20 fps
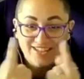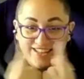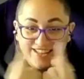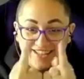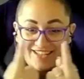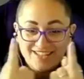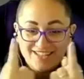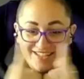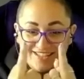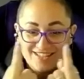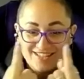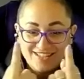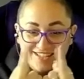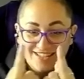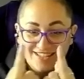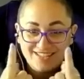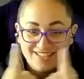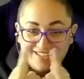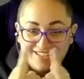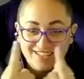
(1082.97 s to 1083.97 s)

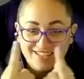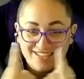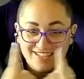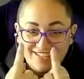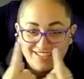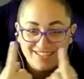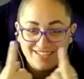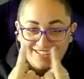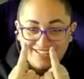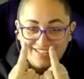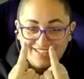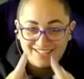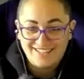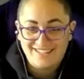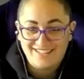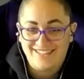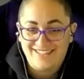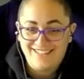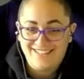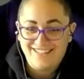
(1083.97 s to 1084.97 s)

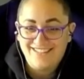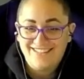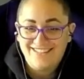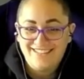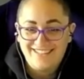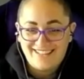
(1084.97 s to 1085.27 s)
(not speaking)